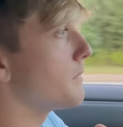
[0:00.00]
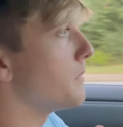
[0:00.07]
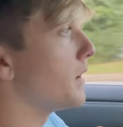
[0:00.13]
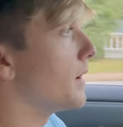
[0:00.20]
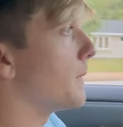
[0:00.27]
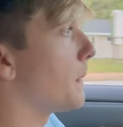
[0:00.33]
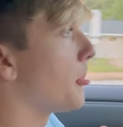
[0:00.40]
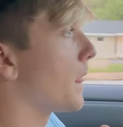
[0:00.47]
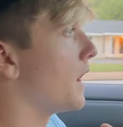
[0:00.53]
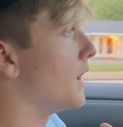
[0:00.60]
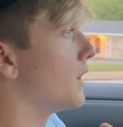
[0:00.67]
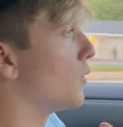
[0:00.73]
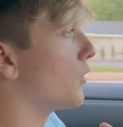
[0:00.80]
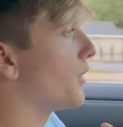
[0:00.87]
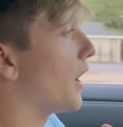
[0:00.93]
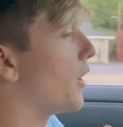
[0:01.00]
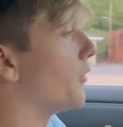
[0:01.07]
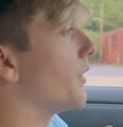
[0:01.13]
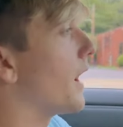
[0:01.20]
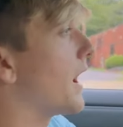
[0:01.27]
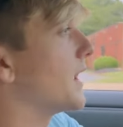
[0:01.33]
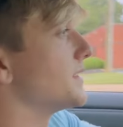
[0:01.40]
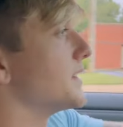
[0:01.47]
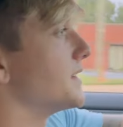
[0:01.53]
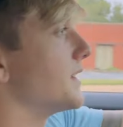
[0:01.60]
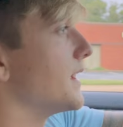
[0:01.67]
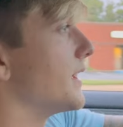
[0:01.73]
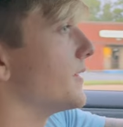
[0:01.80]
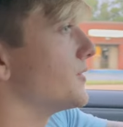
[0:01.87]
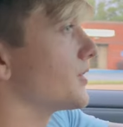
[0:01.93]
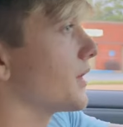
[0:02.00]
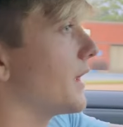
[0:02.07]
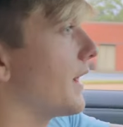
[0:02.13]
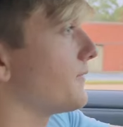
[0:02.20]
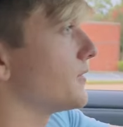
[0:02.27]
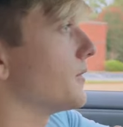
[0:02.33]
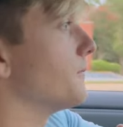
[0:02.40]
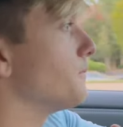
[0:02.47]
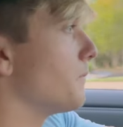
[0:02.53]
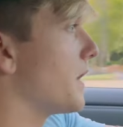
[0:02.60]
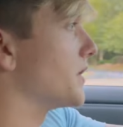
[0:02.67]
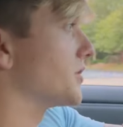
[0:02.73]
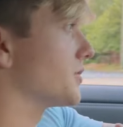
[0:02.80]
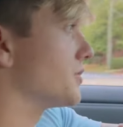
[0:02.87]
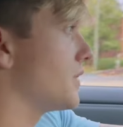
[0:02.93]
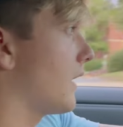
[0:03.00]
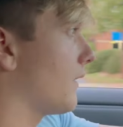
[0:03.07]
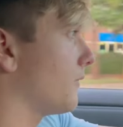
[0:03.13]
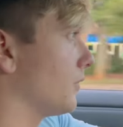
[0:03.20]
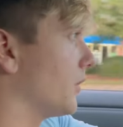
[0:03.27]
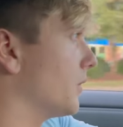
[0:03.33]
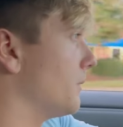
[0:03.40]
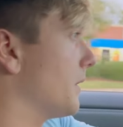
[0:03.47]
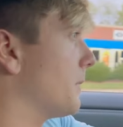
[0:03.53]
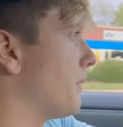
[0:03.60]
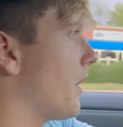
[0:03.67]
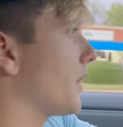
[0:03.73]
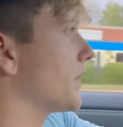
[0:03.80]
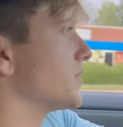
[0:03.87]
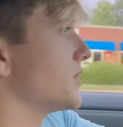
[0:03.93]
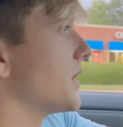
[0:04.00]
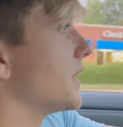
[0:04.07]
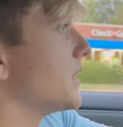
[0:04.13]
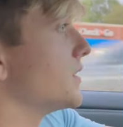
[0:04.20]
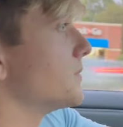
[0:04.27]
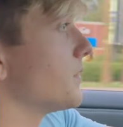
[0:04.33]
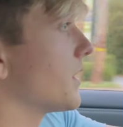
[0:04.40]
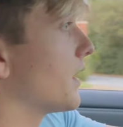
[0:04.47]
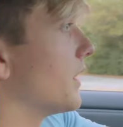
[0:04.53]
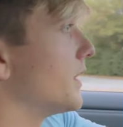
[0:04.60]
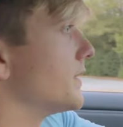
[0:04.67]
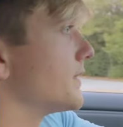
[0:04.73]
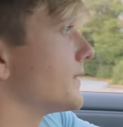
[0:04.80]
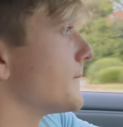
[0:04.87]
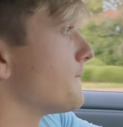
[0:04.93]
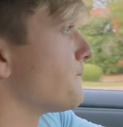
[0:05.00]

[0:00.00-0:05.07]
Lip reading: But with the 09s and 10s, you're gonna have to make sure you have a little bit of pocket change, because